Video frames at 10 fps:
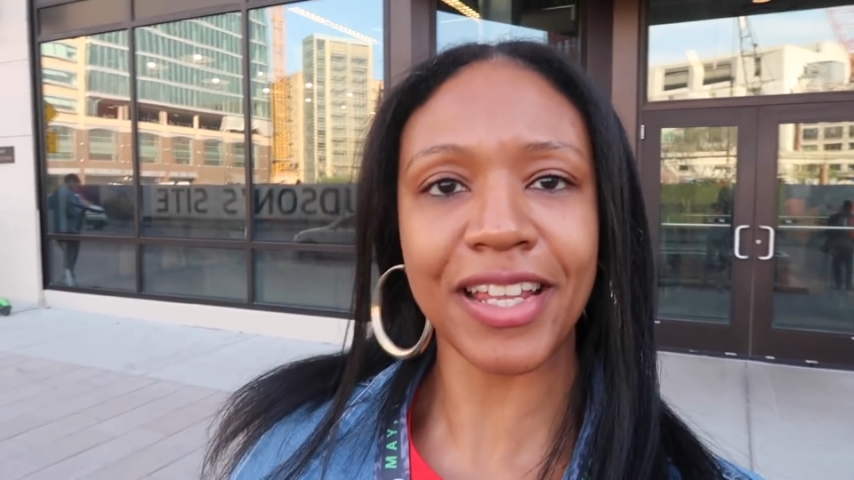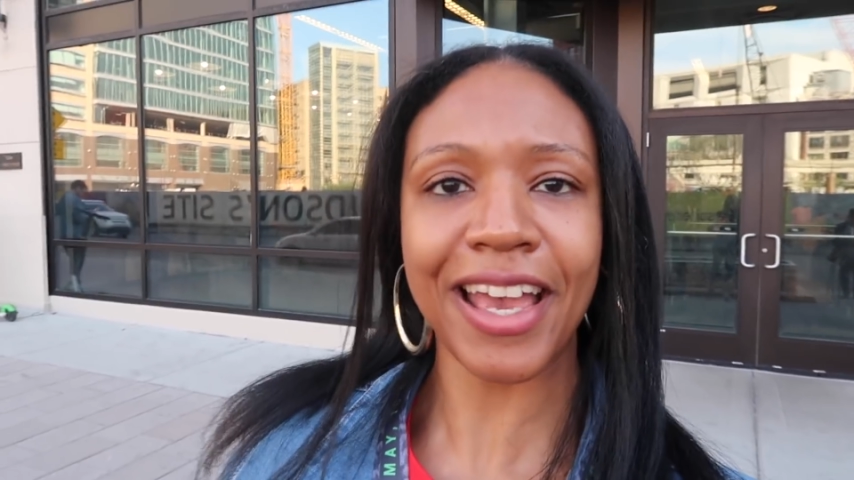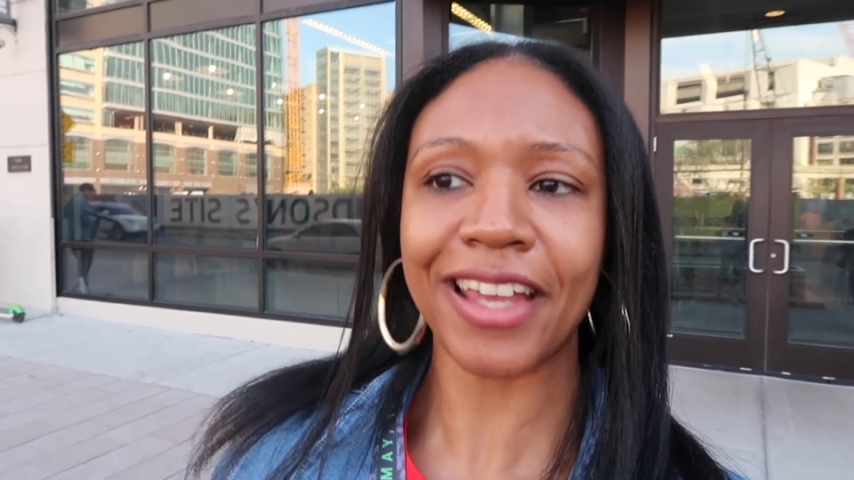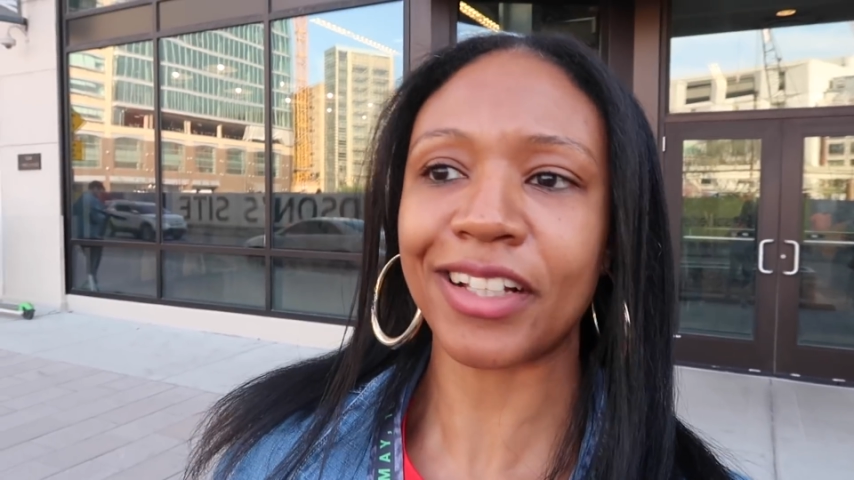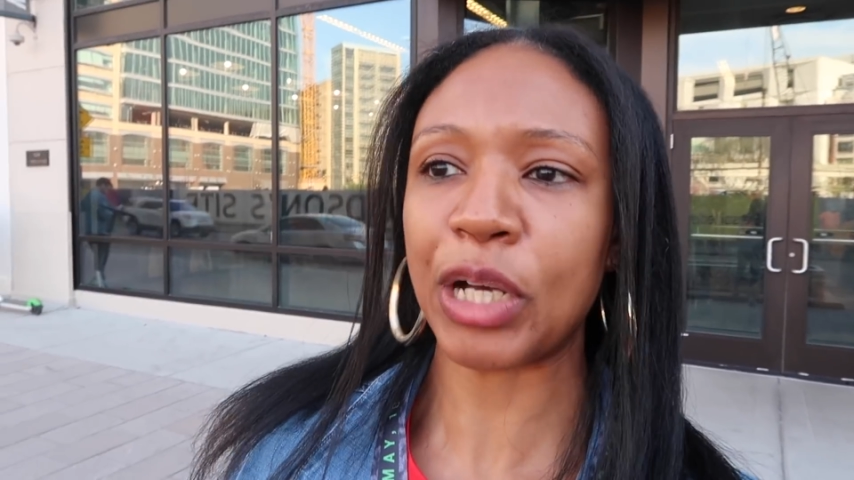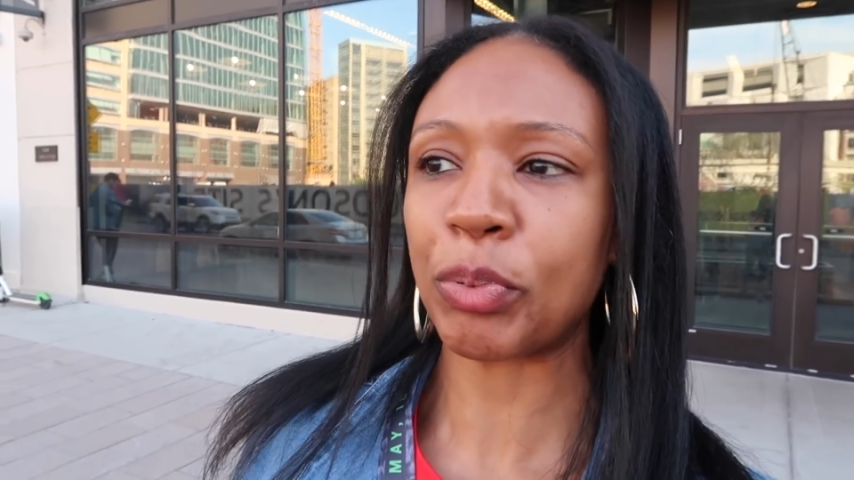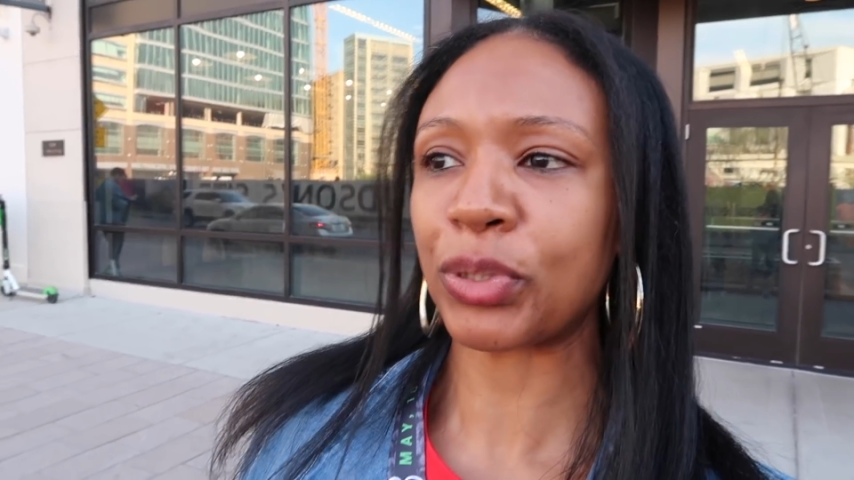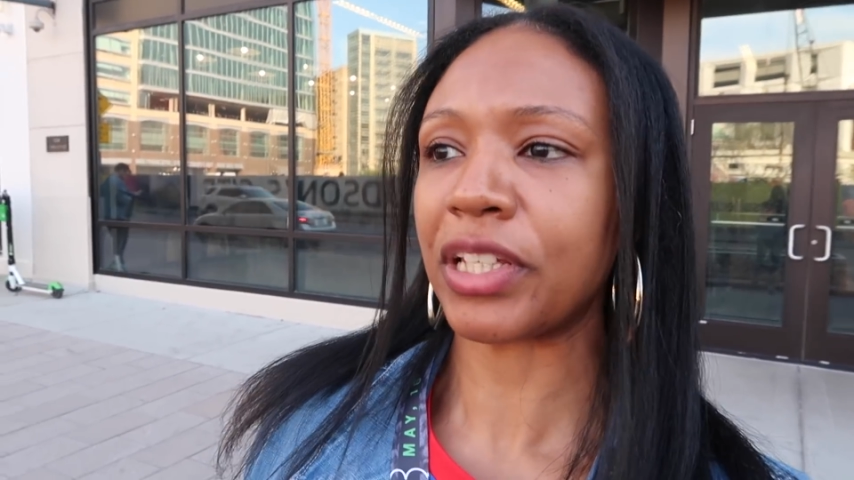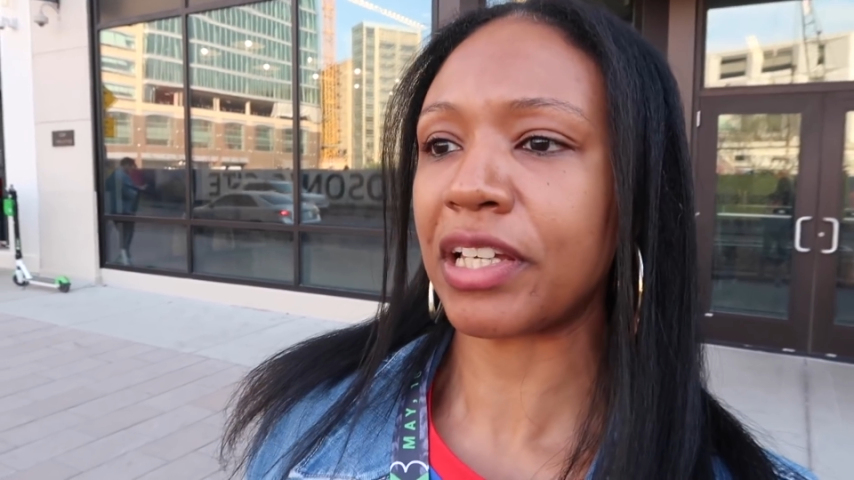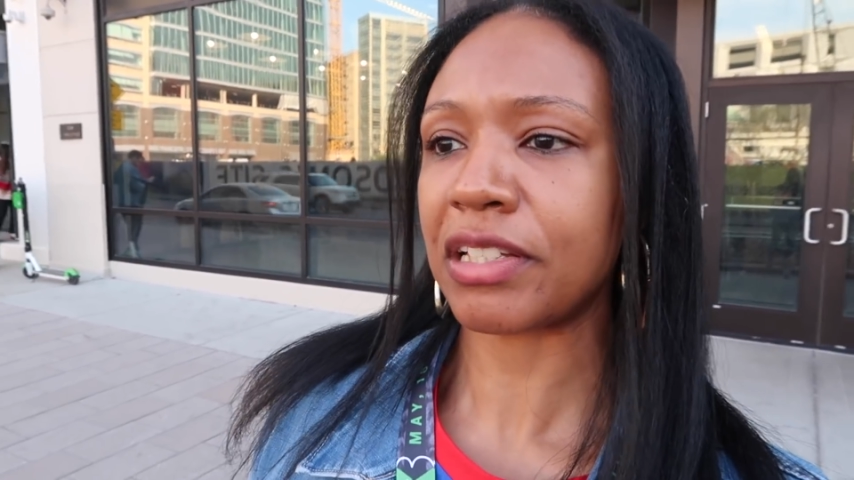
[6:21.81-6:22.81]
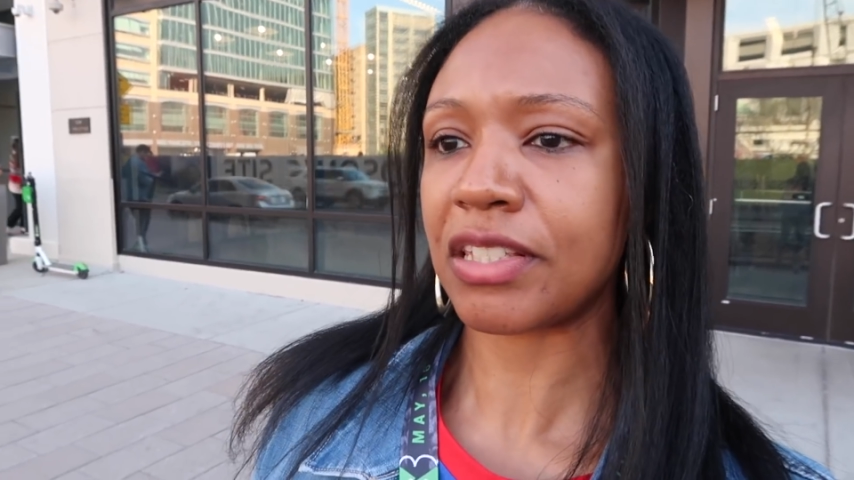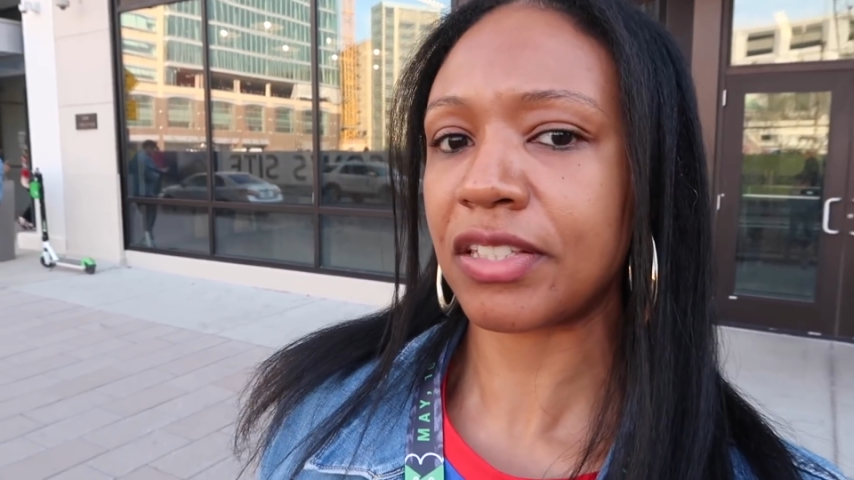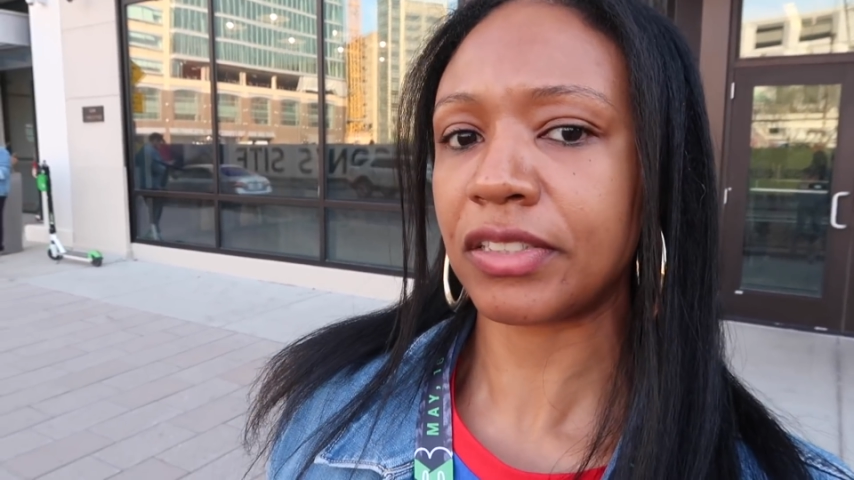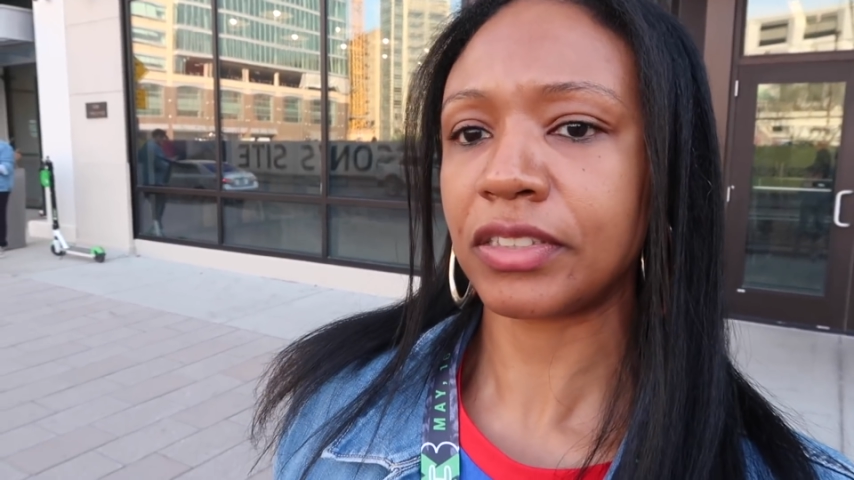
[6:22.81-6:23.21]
they had a couple things.